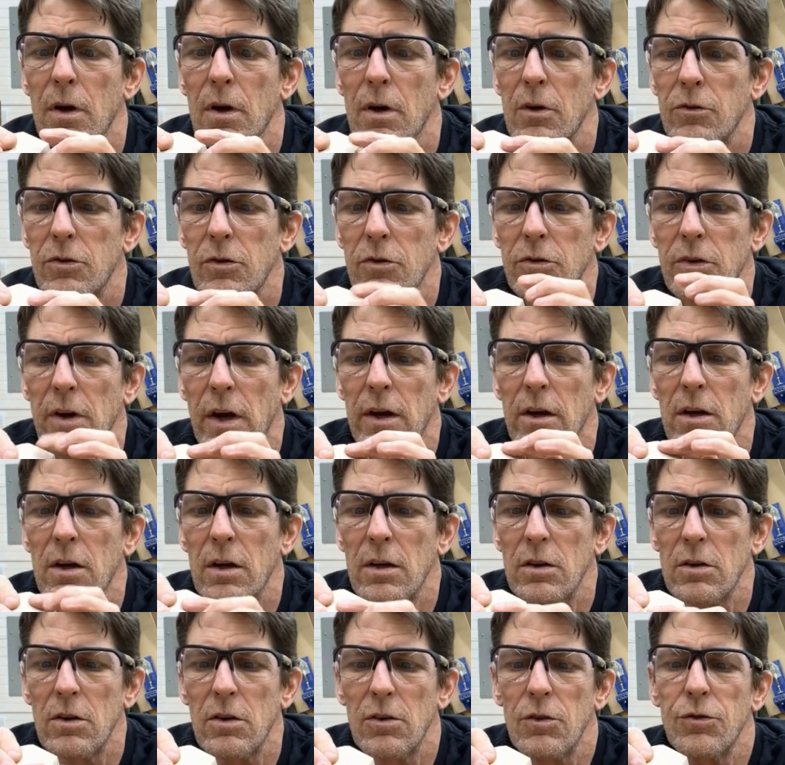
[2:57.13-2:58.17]
Since I
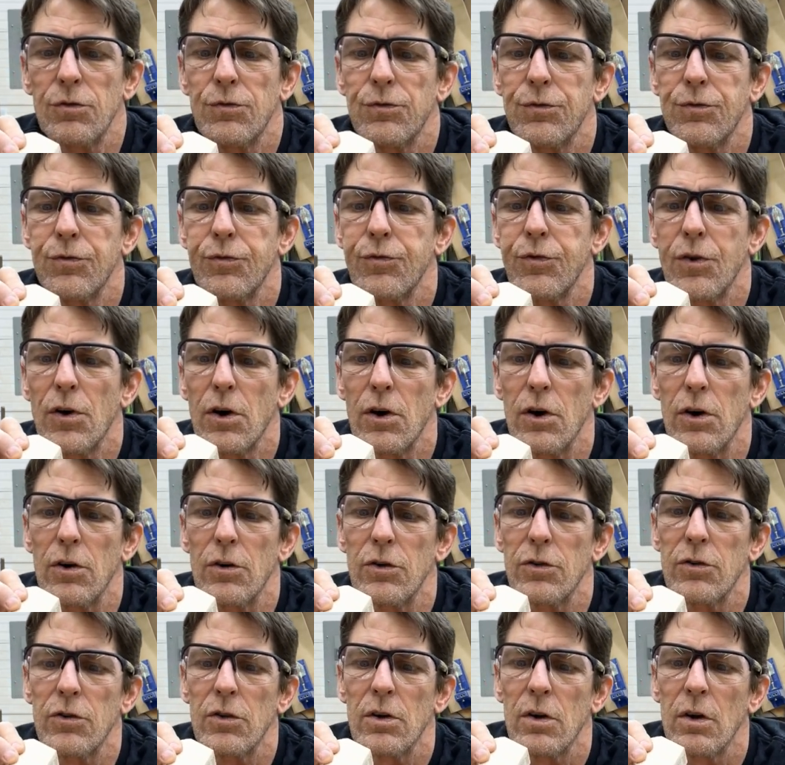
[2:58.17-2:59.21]
cut this
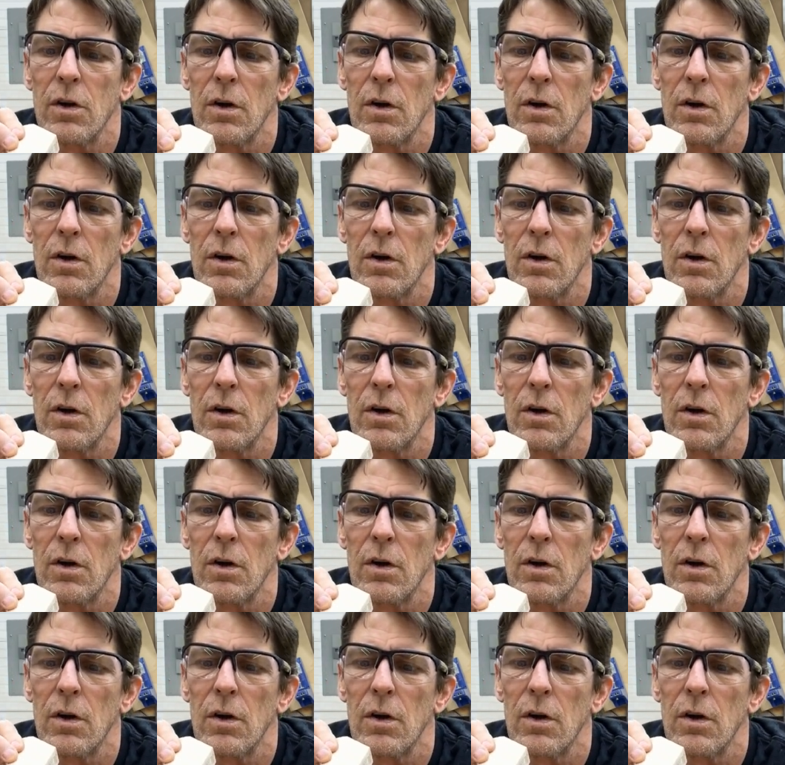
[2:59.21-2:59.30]
first,